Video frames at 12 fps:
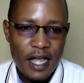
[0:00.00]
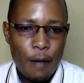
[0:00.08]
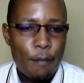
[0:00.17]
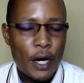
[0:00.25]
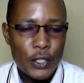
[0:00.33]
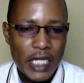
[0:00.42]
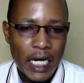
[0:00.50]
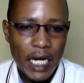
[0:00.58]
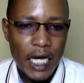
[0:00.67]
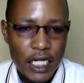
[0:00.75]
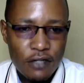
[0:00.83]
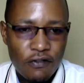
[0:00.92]
about their
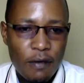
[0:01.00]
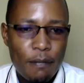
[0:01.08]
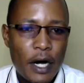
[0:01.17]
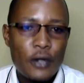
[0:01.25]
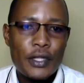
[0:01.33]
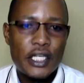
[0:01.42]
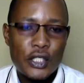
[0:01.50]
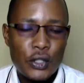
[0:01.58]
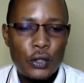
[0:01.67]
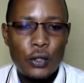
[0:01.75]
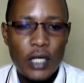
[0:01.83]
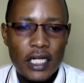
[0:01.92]
life, about their
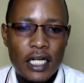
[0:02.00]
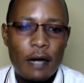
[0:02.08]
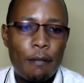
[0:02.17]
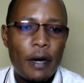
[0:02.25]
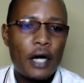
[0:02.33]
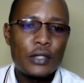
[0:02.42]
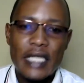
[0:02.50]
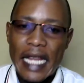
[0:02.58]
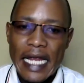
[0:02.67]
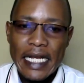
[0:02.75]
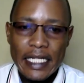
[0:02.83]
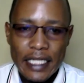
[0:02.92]
schooling, about
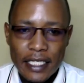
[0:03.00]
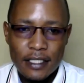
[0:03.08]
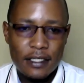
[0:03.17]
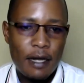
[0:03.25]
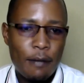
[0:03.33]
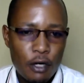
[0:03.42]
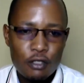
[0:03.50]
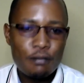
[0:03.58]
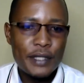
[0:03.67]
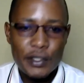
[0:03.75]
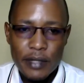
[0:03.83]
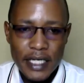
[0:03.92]
anything, about
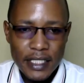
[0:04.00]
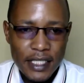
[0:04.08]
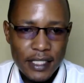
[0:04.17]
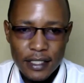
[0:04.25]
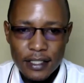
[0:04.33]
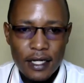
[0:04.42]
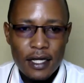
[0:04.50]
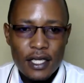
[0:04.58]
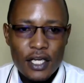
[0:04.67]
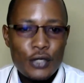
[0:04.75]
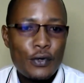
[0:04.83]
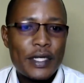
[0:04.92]
parenting,
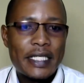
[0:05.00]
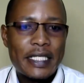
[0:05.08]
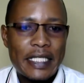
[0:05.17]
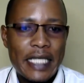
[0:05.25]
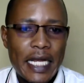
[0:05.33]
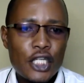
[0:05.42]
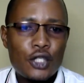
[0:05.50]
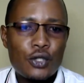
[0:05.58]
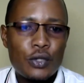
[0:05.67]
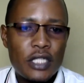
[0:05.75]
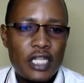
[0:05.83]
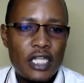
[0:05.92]
you are selling
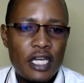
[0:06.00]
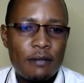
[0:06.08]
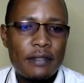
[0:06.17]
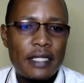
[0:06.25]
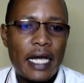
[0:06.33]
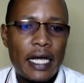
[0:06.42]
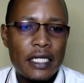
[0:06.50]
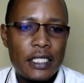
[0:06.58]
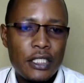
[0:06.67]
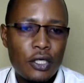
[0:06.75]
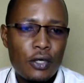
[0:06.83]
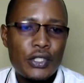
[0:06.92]
to them the
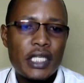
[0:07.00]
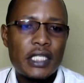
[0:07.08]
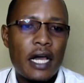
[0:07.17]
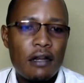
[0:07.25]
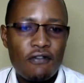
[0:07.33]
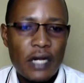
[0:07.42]
ideologies and